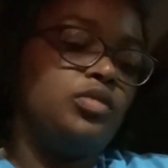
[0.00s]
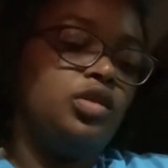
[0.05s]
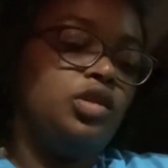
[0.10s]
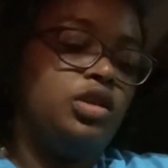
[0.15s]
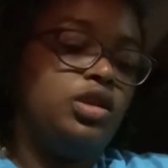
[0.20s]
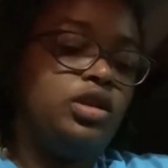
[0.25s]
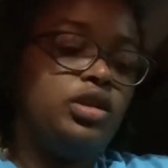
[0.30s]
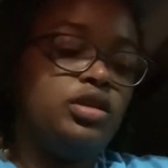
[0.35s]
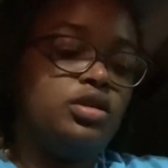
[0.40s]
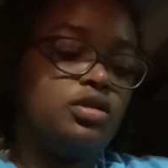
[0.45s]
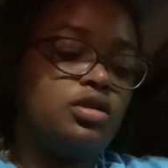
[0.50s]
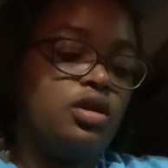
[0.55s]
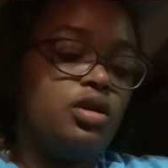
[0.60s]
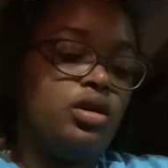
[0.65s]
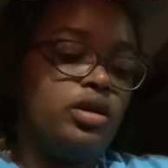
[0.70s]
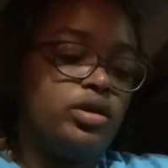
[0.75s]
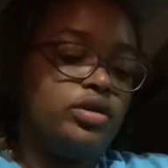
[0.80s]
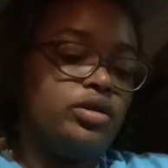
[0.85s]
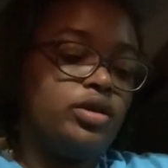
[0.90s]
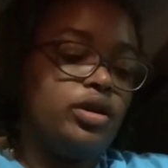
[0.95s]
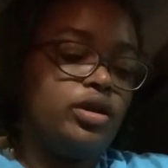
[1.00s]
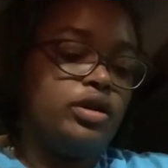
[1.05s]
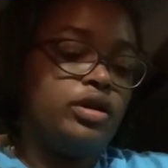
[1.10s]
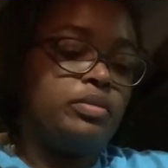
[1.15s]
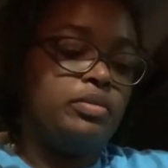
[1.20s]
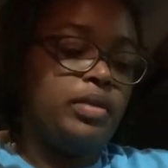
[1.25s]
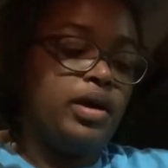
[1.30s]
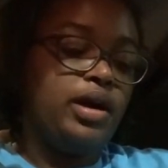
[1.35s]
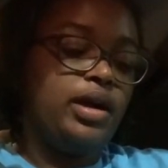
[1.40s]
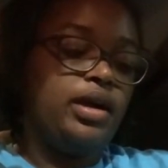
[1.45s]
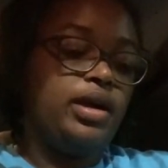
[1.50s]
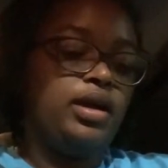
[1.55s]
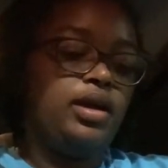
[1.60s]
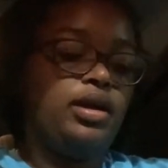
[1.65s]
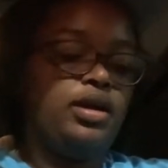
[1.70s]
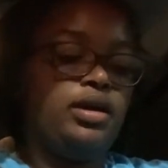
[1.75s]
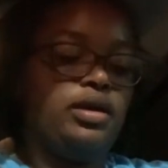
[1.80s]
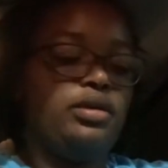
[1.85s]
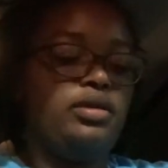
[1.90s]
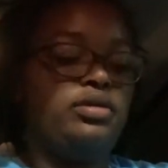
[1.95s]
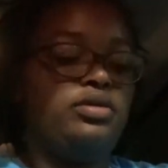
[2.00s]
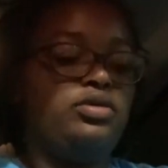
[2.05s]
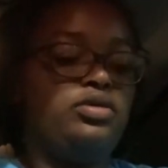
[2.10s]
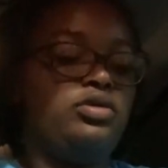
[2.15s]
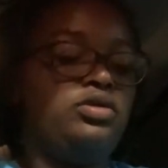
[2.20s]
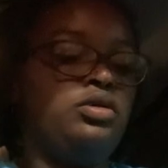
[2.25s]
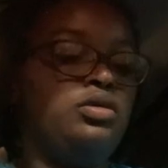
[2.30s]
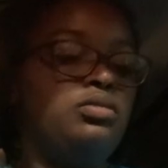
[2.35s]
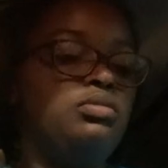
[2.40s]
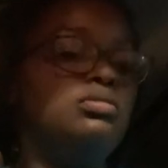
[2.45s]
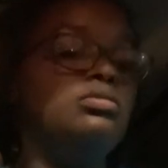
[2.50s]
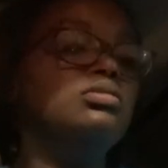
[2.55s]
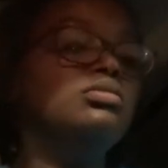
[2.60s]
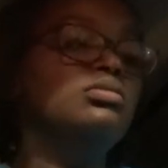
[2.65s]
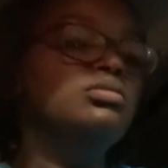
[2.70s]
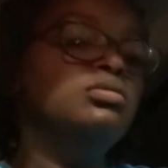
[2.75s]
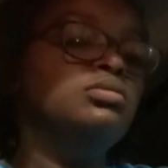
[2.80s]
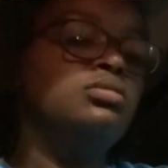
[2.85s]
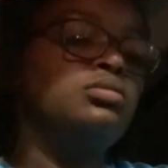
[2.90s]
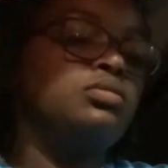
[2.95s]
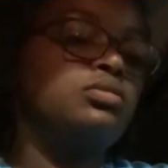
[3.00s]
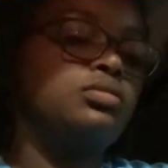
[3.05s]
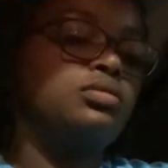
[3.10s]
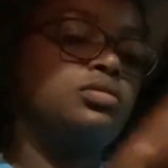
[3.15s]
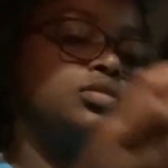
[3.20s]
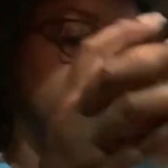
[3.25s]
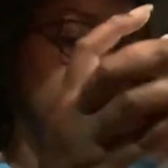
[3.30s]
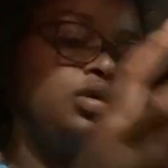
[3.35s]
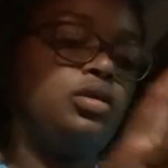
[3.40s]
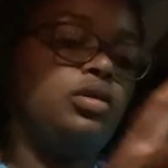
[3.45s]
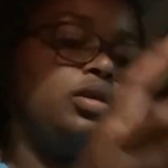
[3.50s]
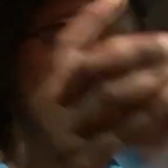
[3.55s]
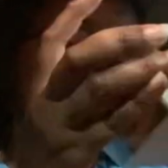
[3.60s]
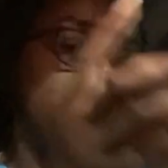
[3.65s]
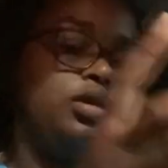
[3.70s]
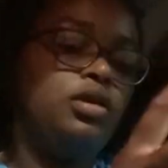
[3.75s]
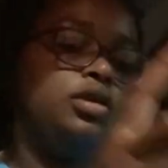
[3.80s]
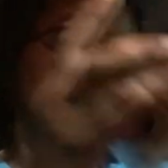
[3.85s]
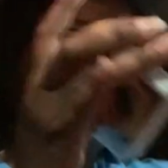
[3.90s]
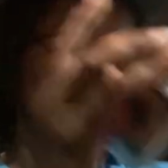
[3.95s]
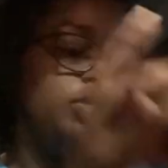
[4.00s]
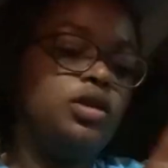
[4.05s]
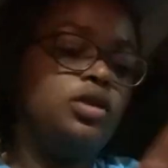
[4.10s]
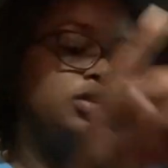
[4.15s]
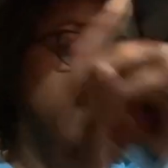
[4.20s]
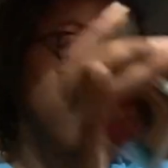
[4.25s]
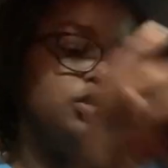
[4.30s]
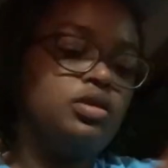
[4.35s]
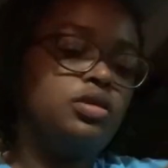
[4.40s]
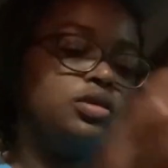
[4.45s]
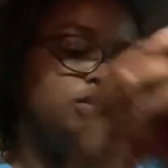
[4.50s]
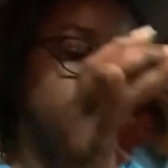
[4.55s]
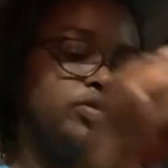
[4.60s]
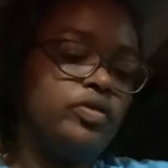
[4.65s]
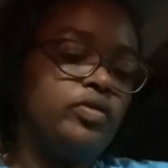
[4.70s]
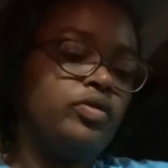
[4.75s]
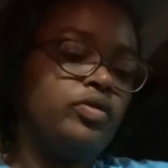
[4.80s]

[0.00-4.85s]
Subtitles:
These cards hurt my hands. Okay, any messages,